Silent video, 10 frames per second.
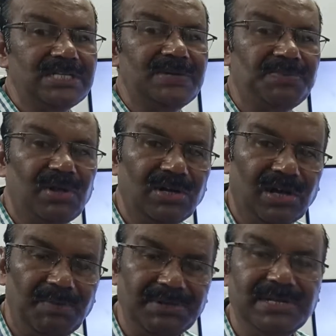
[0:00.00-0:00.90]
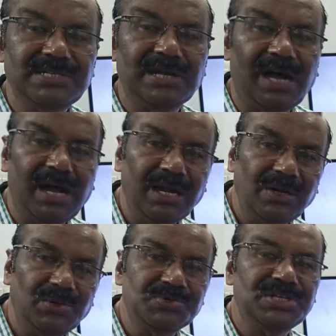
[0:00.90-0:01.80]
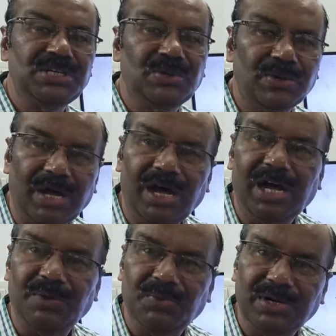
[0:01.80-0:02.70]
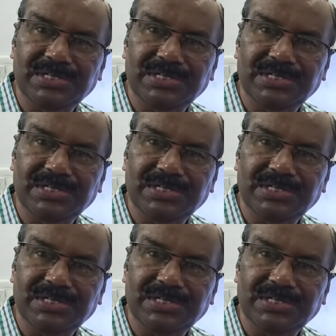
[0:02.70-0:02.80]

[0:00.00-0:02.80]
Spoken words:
receptor complex, that is aldosterone hormone